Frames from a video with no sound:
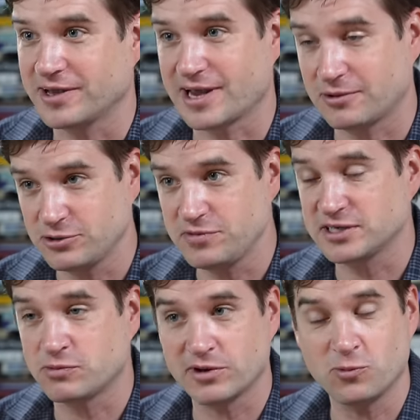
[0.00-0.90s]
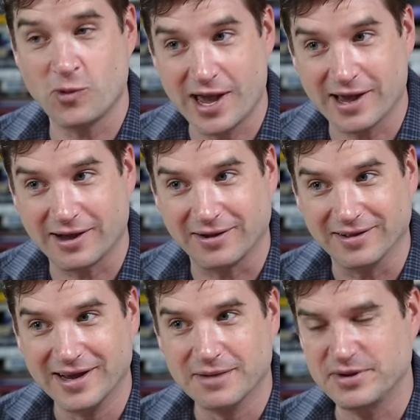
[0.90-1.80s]
You're like, I'll do yeah. this one
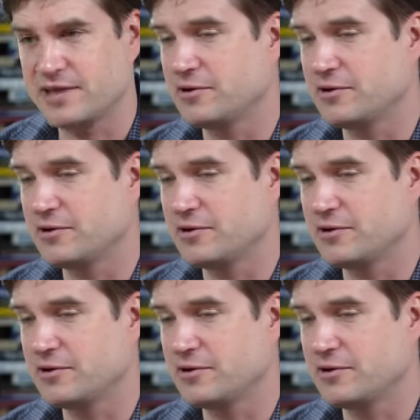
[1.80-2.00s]
well, but yeah,